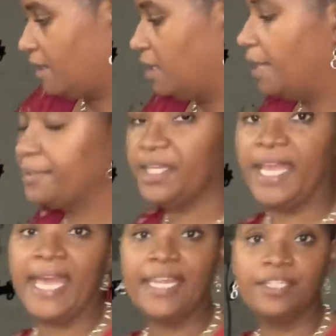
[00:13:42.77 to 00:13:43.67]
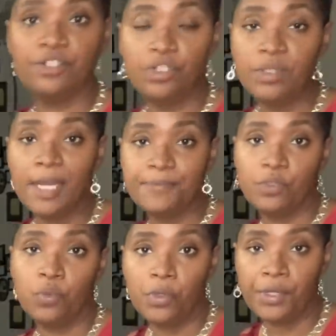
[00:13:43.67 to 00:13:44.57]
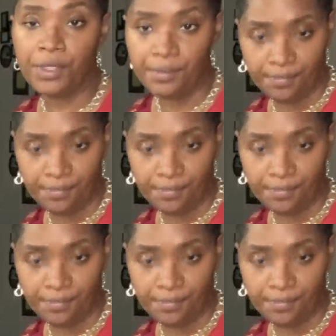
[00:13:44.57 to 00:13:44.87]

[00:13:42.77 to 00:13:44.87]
I'm going to add in two cups of water.